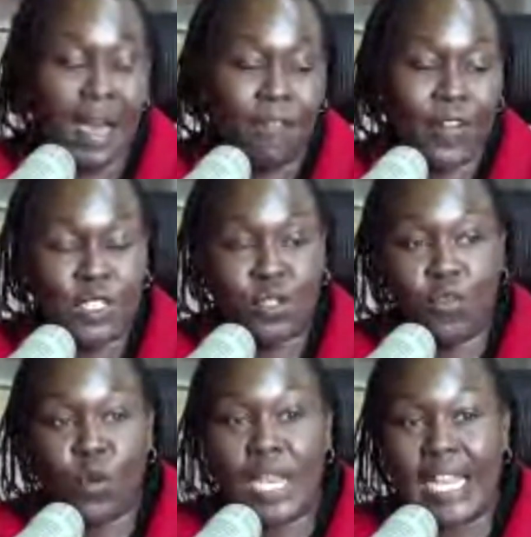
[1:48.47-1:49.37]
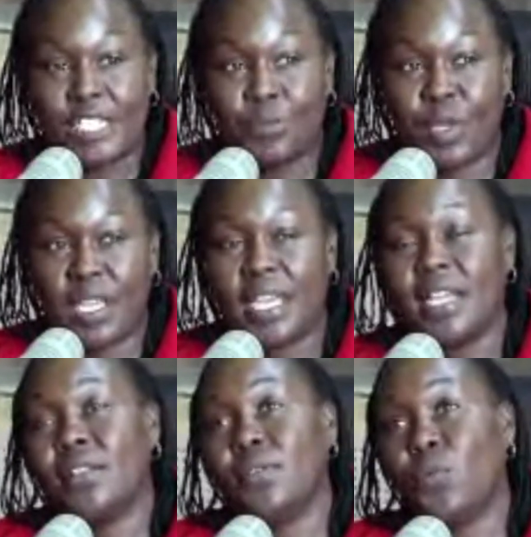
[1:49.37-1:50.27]
First of all, let's
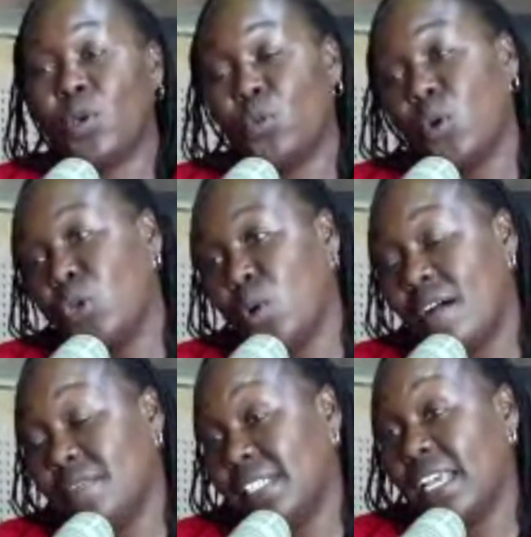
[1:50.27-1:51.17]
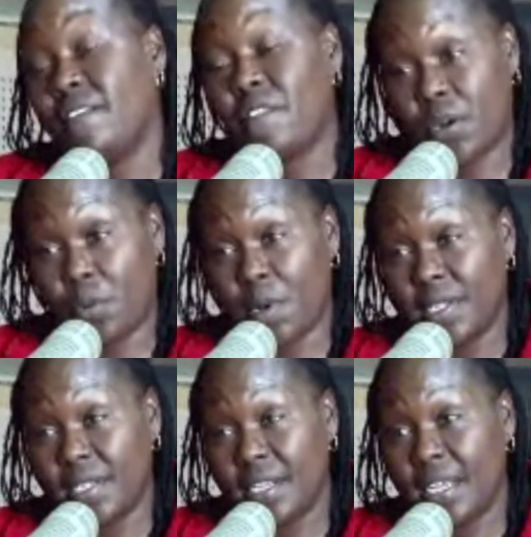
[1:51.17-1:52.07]
begin with what you have said very
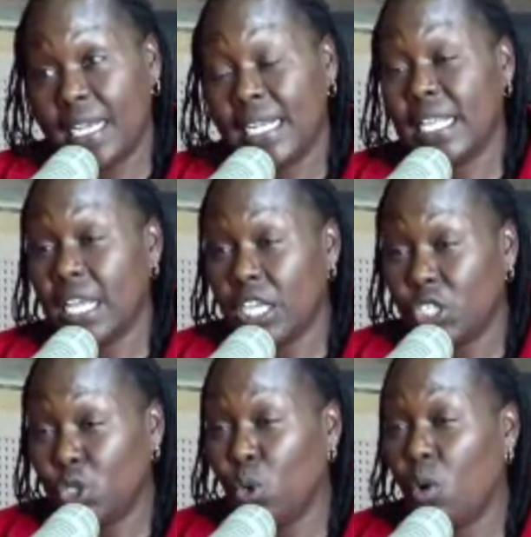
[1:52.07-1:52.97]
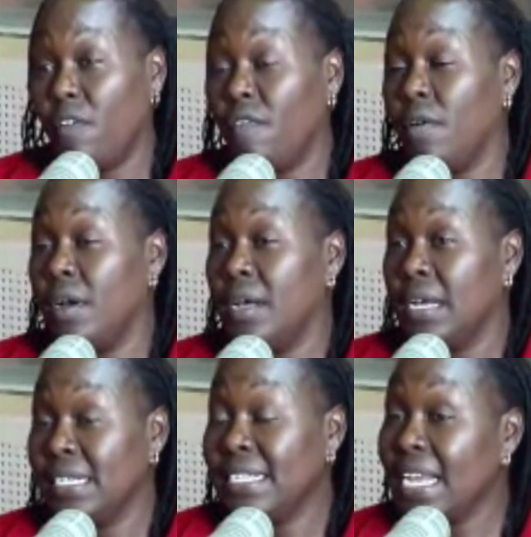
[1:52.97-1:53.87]
well the issue of
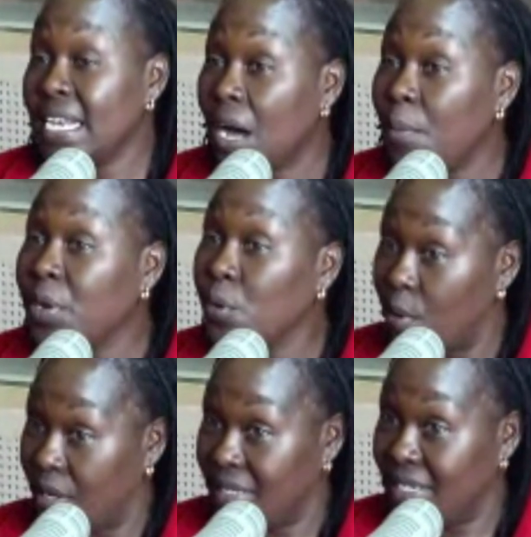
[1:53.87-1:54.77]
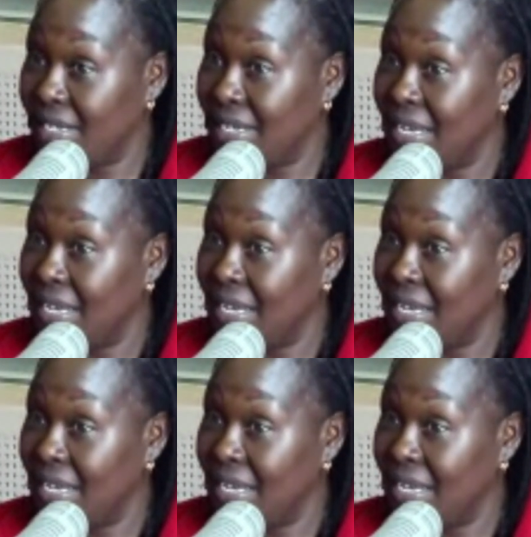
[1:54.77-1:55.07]
dynamic world.